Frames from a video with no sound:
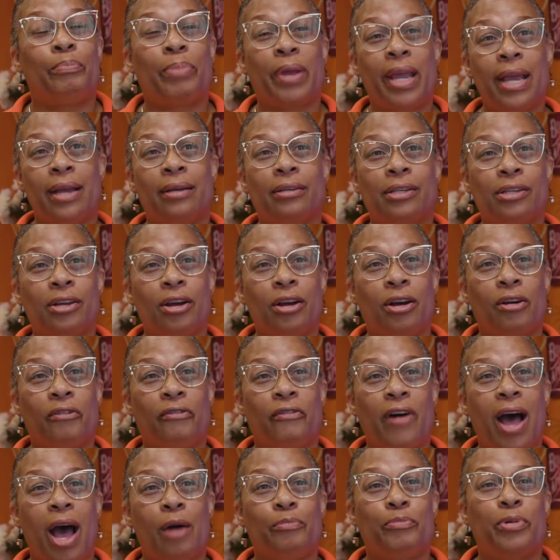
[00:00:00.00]
Being
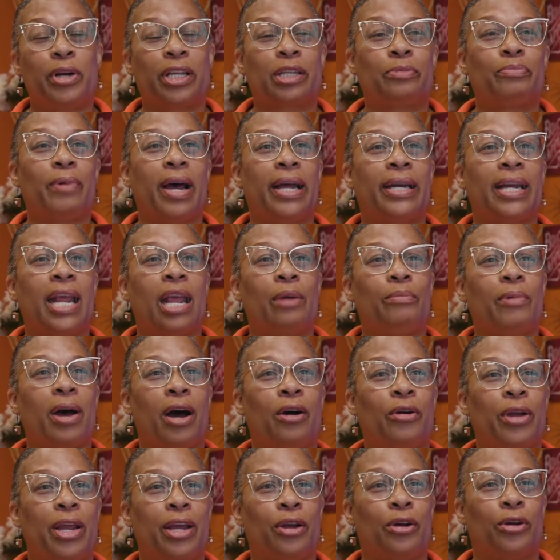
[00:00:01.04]
certified puts my name
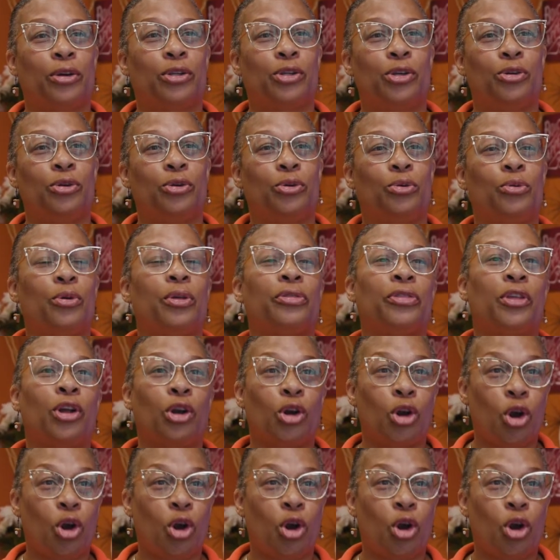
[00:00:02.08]
out here to the